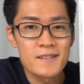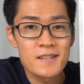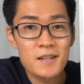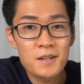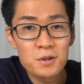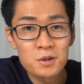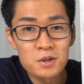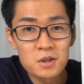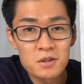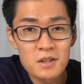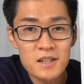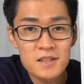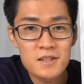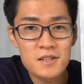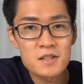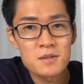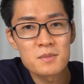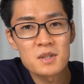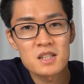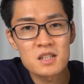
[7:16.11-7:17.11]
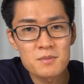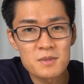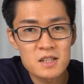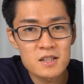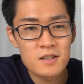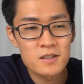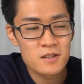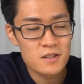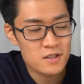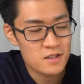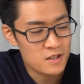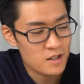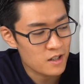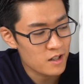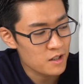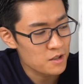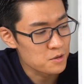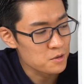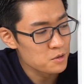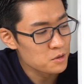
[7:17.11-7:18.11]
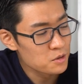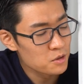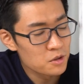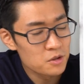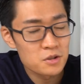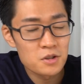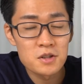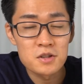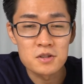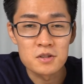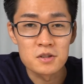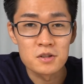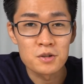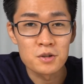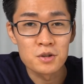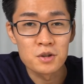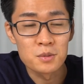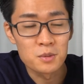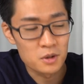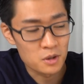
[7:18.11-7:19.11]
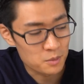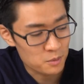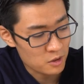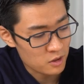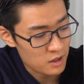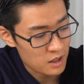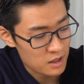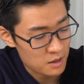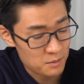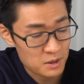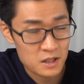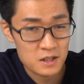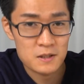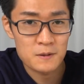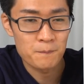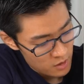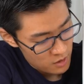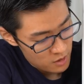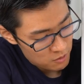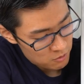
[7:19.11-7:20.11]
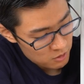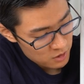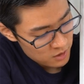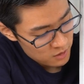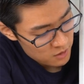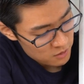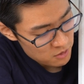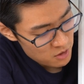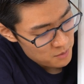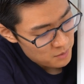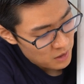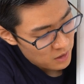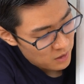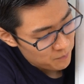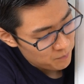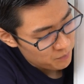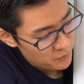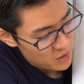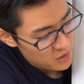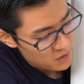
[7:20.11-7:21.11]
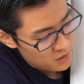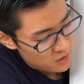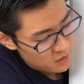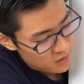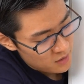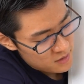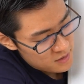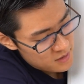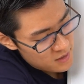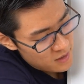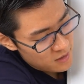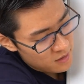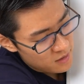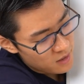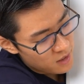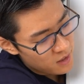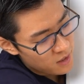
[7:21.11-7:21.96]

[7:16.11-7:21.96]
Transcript: I didn't mention earlier, but there's another type of noise called induced noise. Let's say there's a wire here.